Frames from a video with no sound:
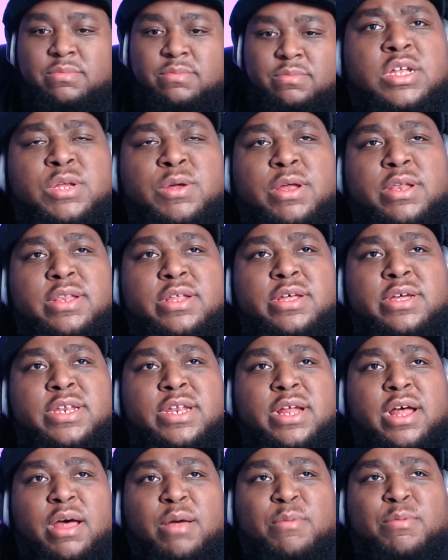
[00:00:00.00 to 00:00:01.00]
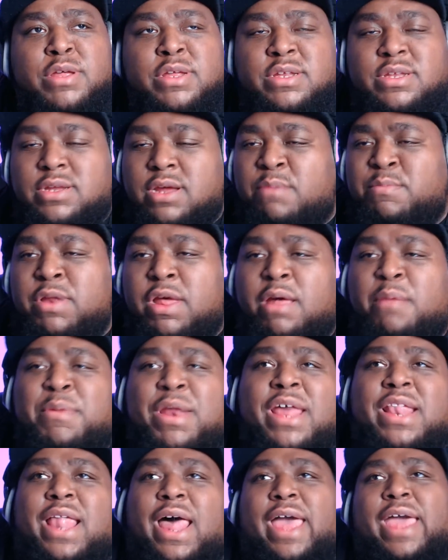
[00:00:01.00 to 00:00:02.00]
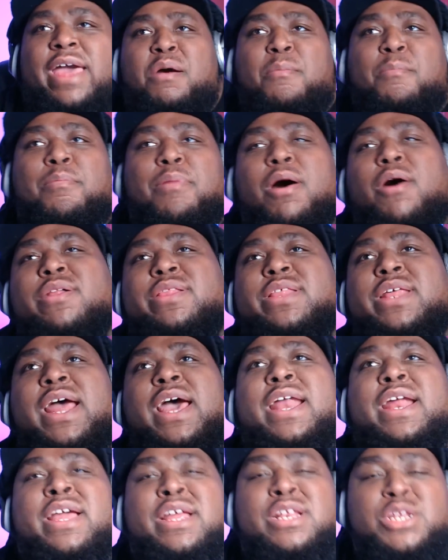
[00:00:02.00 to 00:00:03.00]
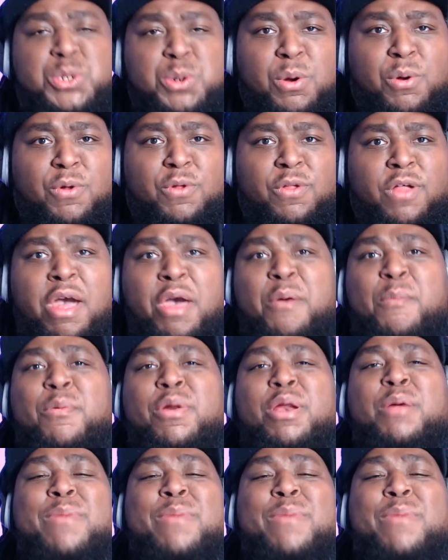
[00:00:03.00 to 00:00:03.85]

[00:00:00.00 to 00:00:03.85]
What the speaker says: So I looked it up because I'm not like balling out of control, but I'm